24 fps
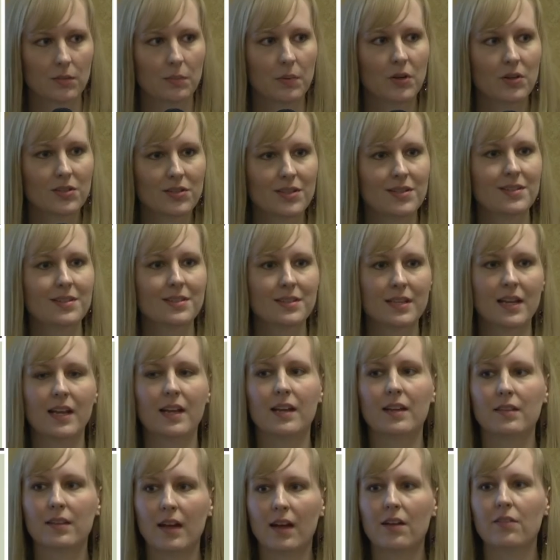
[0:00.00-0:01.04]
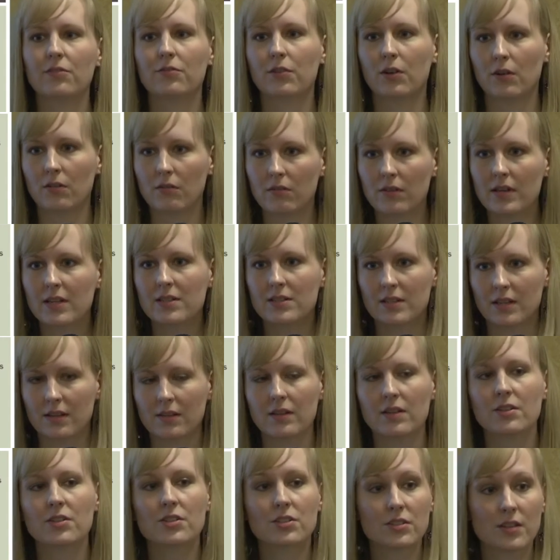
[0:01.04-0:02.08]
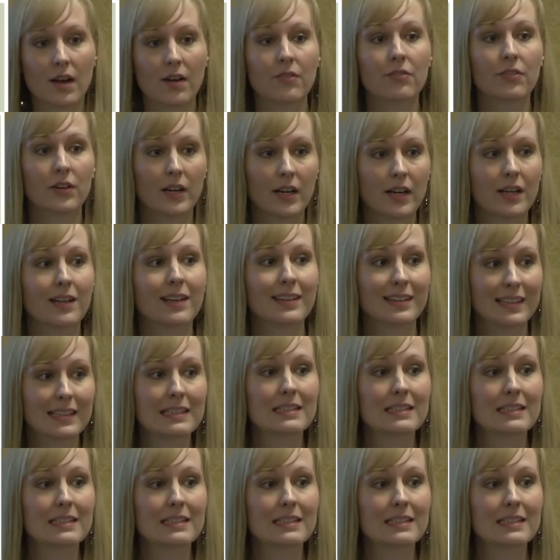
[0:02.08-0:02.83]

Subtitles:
The person's saying that for a reason. They're suffering.